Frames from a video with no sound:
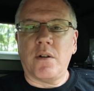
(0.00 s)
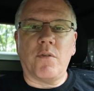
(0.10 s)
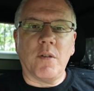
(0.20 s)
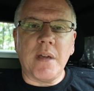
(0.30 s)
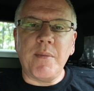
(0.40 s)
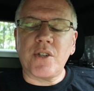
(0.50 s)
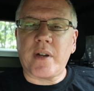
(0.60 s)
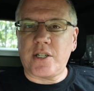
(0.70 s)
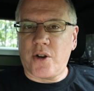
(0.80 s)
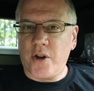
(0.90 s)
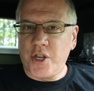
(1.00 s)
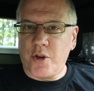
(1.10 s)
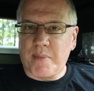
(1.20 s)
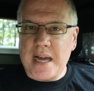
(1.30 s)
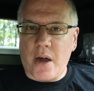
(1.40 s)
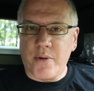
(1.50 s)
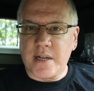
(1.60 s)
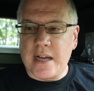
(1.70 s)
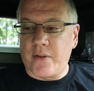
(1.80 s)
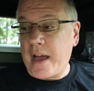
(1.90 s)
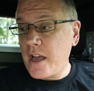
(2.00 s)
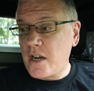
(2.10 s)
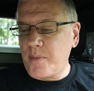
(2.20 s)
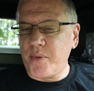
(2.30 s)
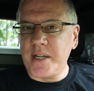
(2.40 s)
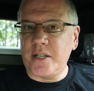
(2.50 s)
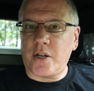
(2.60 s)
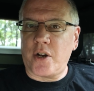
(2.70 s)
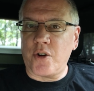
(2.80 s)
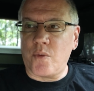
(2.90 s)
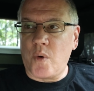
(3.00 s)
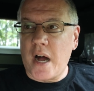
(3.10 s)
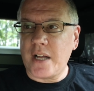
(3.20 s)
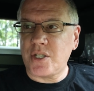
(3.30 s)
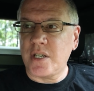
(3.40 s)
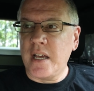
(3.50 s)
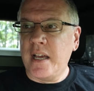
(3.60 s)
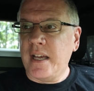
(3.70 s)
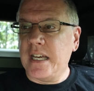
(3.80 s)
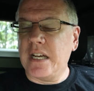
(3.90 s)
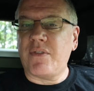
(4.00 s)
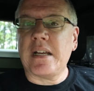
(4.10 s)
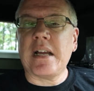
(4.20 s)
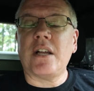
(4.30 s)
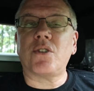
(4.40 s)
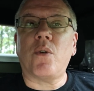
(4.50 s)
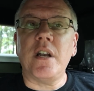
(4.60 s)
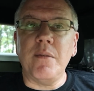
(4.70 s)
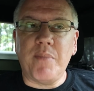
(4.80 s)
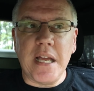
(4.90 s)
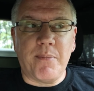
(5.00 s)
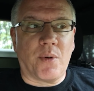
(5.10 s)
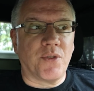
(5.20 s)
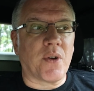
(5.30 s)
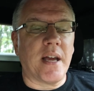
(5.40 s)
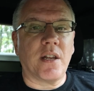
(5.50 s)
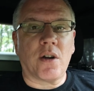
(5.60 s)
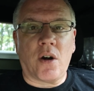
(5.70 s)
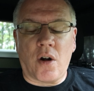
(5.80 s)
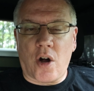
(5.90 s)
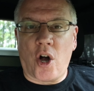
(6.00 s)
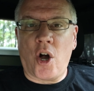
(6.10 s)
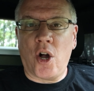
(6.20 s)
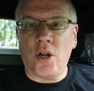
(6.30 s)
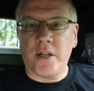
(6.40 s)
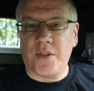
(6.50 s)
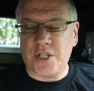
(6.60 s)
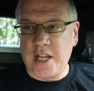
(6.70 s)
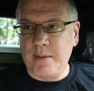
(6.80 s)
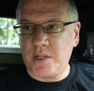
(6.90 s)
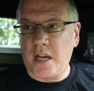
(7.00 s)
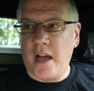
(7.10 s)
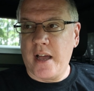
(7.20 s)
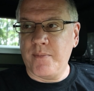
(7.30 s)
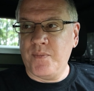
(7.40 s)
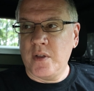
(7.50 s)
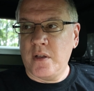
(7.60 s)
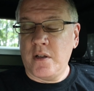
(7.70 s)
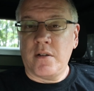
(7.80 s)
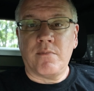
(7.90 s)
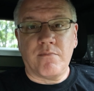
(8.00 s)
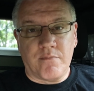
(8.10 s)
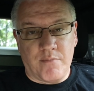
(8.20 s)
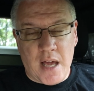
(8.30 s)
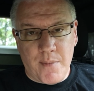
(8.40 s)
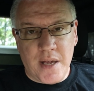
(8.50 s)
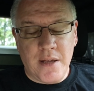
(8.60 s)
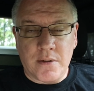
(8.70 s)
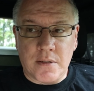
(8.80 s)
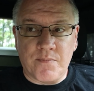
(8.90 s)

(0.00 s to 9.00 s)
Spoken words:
Well, maybe try turning your power down. I operate at 100 watts, and if I got 20 people trying to call all at the same time, maybe